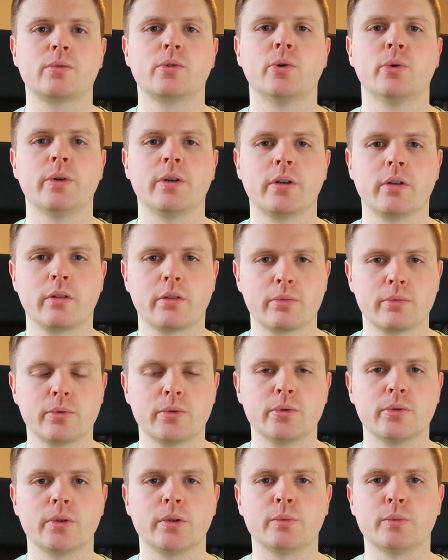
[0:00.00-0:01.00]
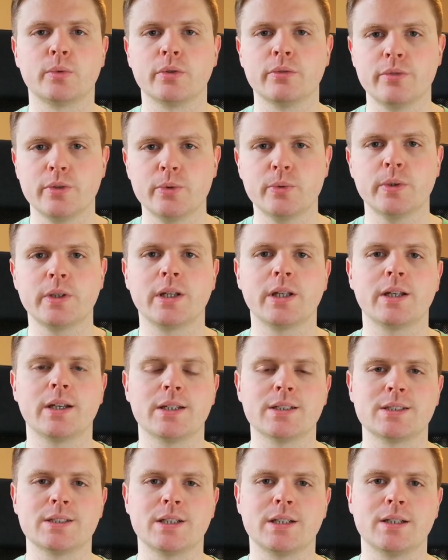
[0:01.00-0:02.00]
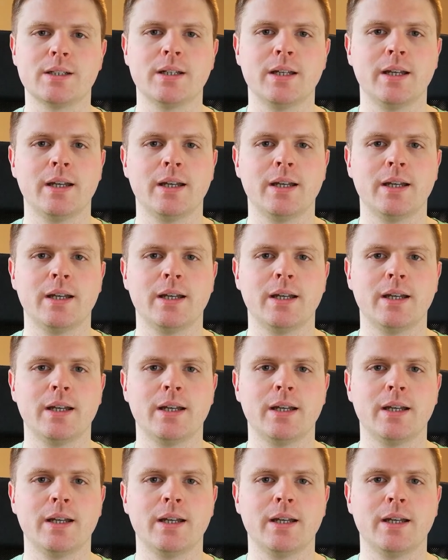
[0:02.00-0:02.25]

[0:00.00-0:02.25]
going through and reviewing it as a